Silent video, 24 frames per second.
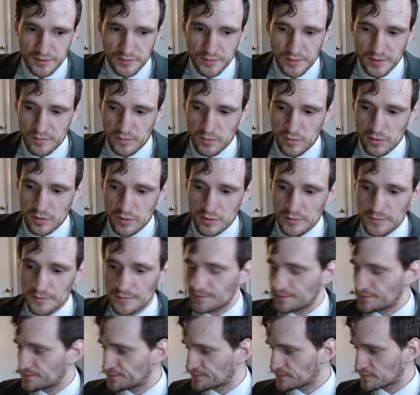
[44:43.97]
bit more.
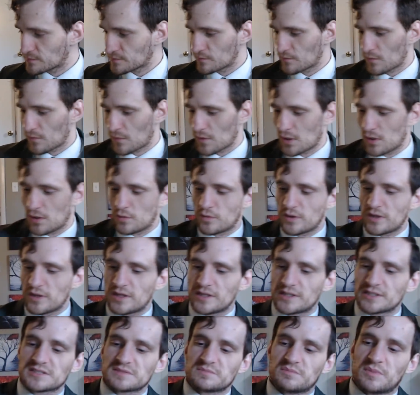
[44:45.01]
What do you
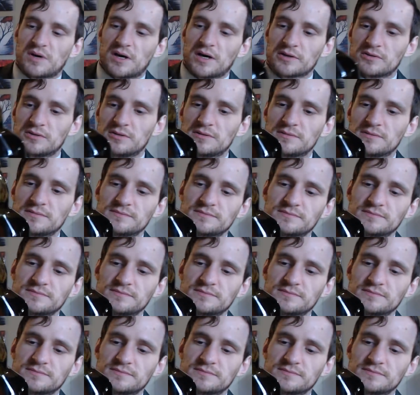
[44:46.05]
think of this bottle?